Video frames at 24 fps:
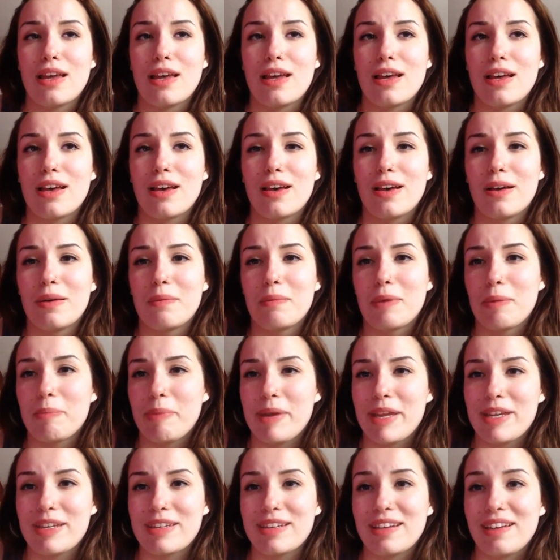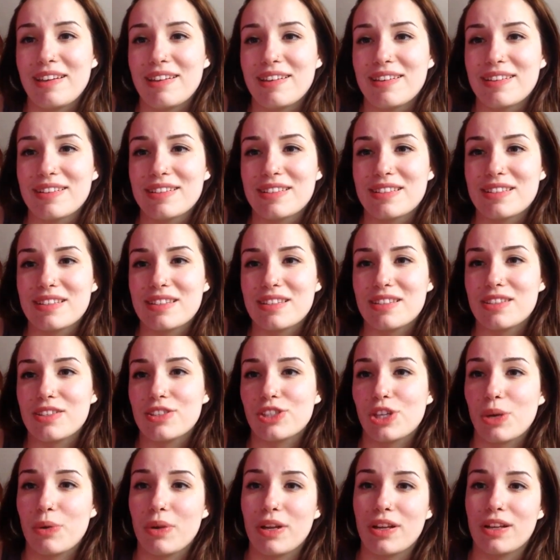my bendiness,
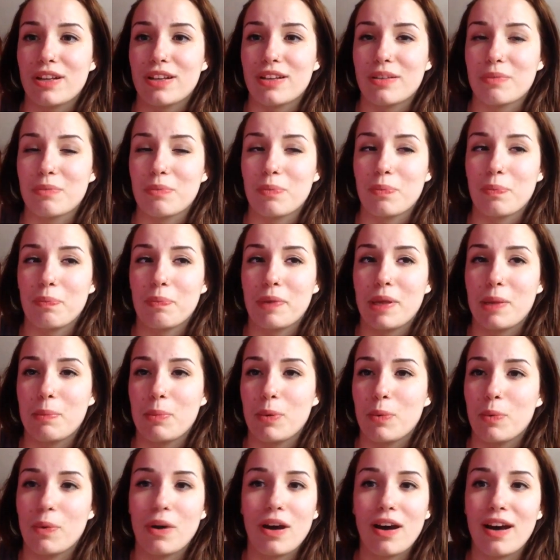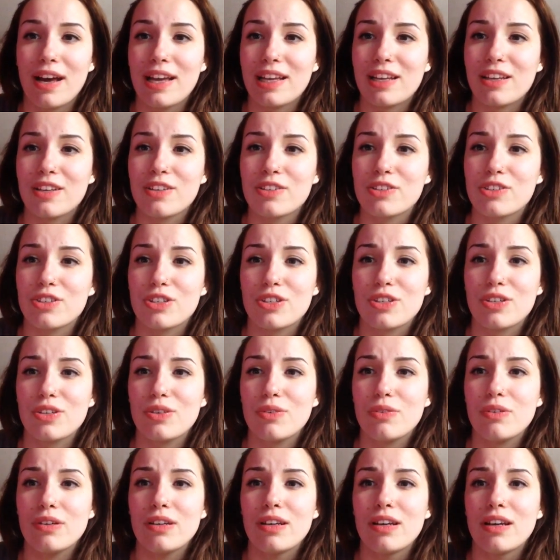showing people what I can
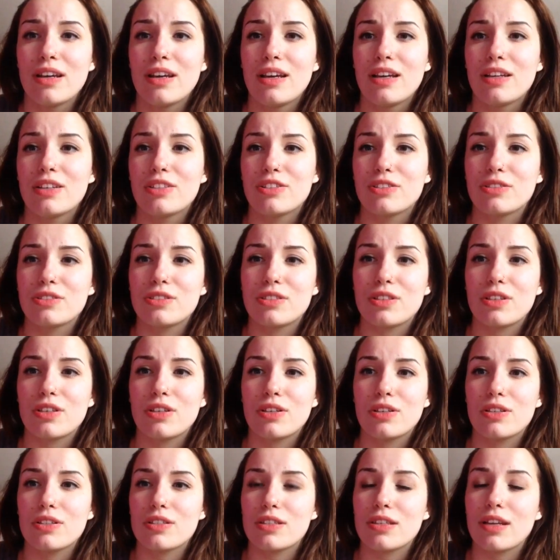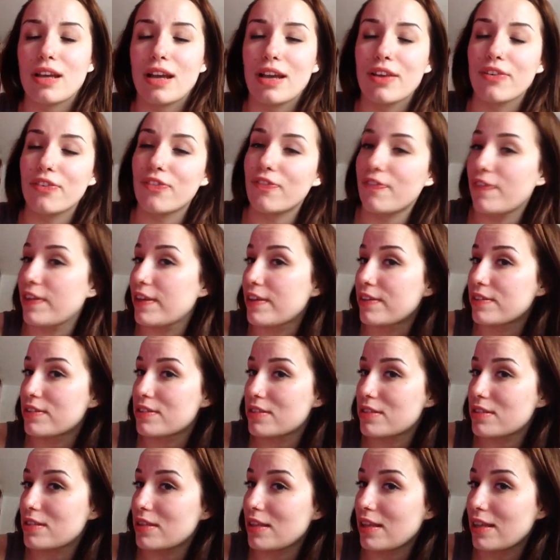do, just because I feel
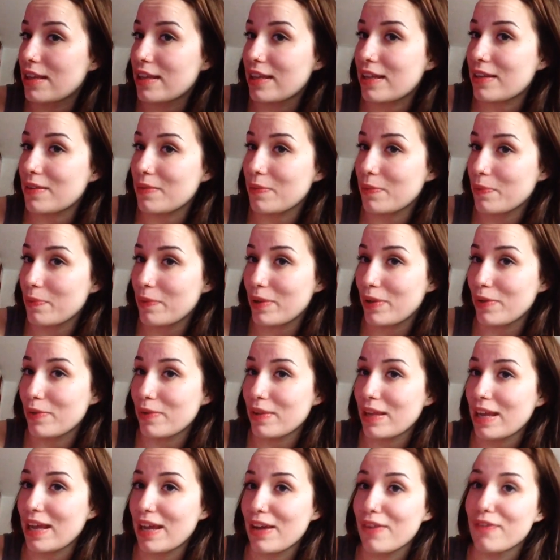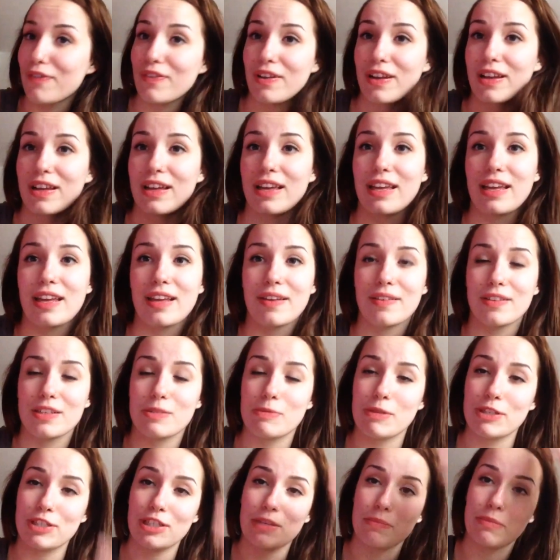like we all have
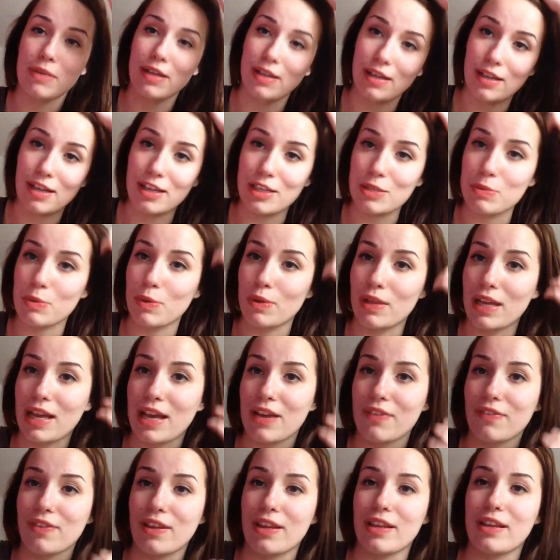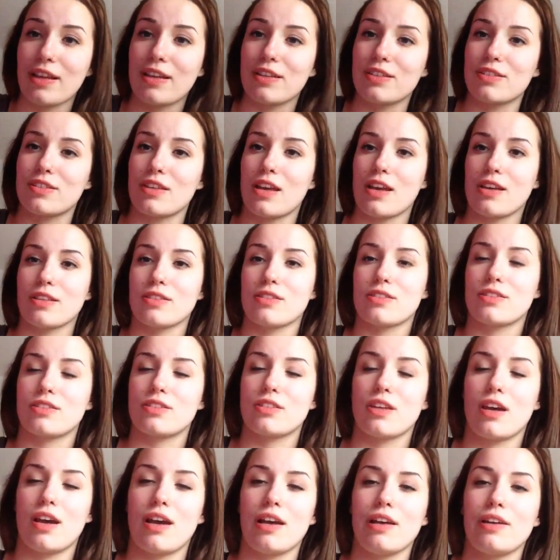especially in my class, we all have like a certain
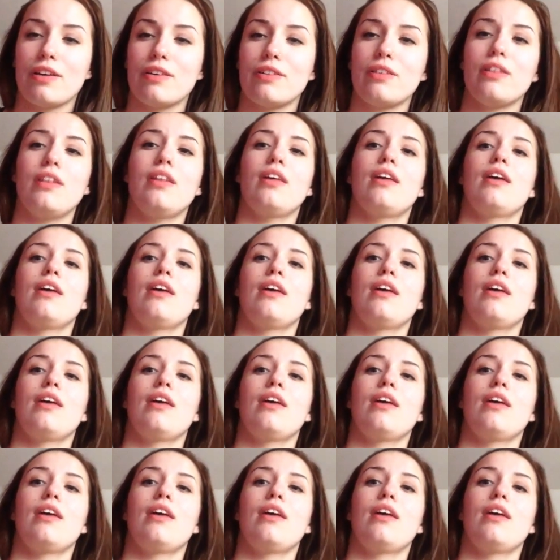style.